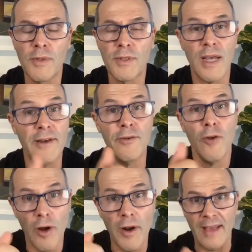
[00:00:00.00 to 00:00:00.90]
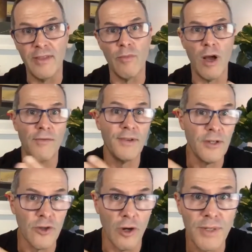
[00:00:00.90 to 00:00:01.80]
and not head them over to
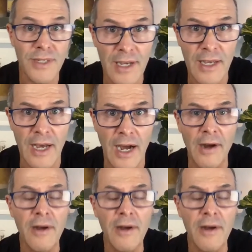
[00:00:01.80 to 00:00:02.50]
job seeker,